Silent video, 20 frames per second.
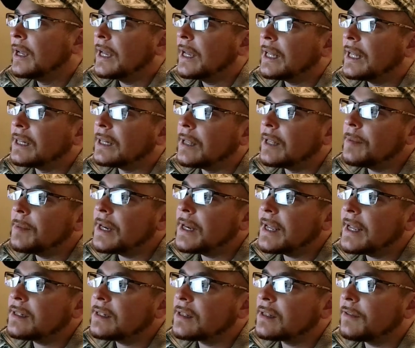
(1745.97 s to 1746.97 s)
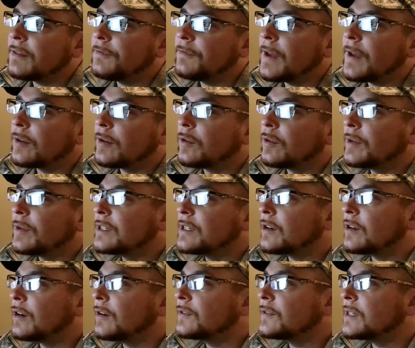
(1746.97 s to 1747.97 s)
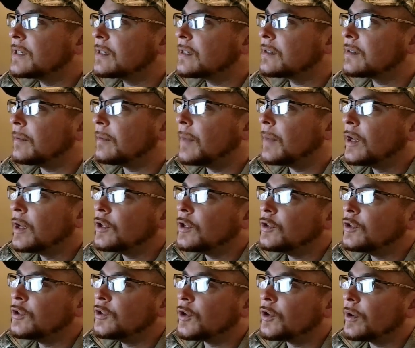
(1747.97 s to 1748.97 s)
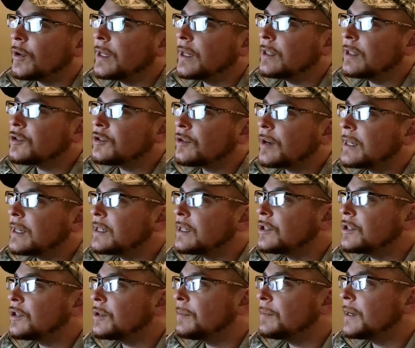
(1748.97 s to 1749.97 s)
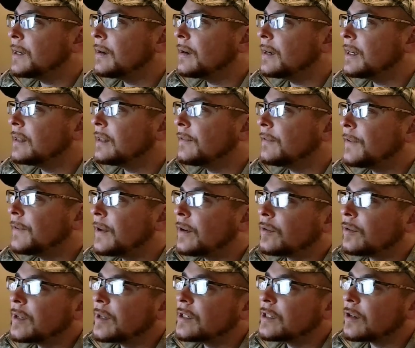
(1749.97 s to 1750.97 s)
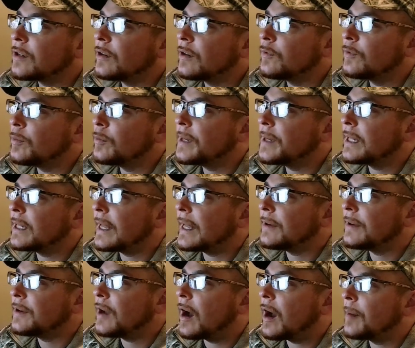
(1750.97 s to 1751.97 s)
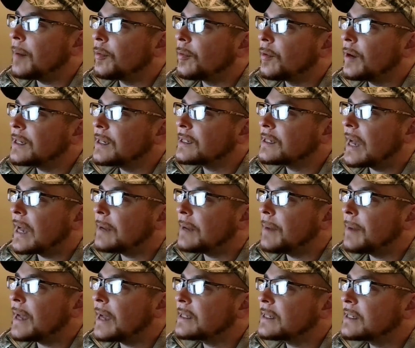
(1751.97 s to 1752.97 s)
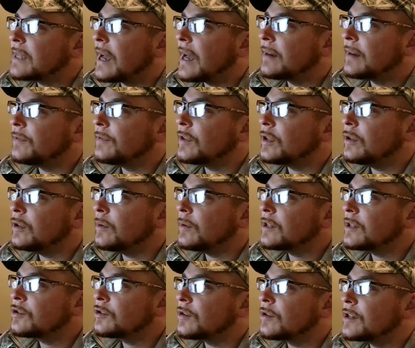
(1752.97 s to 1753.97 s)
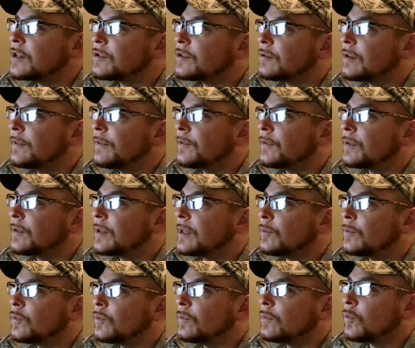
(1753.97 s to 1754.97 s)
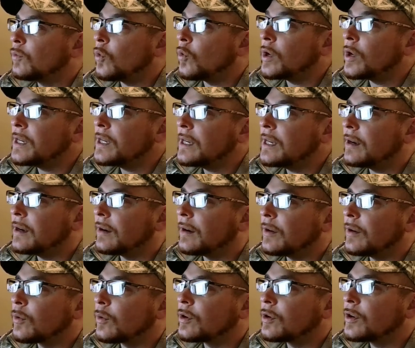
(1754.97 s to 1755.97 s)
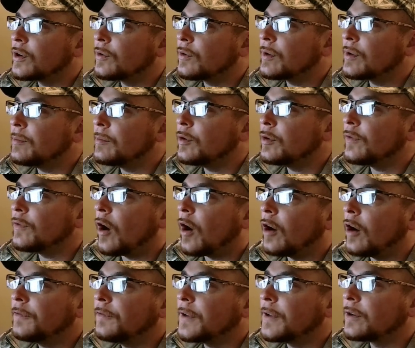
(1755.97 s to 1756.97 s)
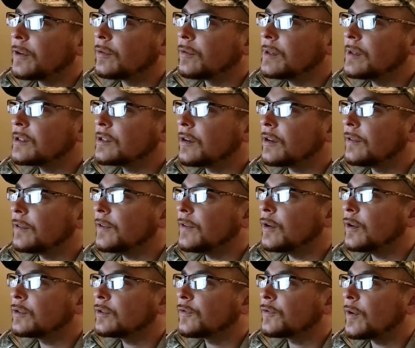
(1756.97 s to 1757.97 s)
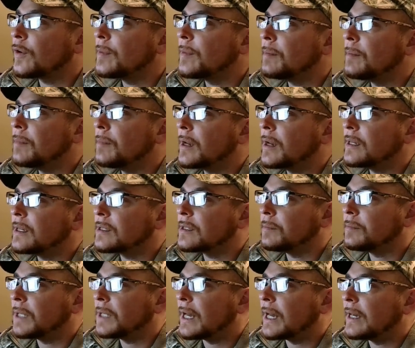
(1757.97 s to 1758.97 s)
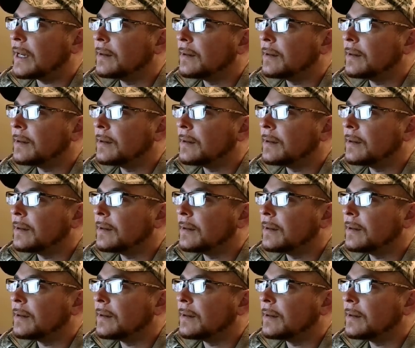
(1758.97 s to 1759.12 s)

Eliminates the Federal Reserve System. During the transition period, the Federal Reserve will be allowed to operate side by side of the U.S. Treasury for the 1 year in order to remove all Federal Reserve notes from the money supply.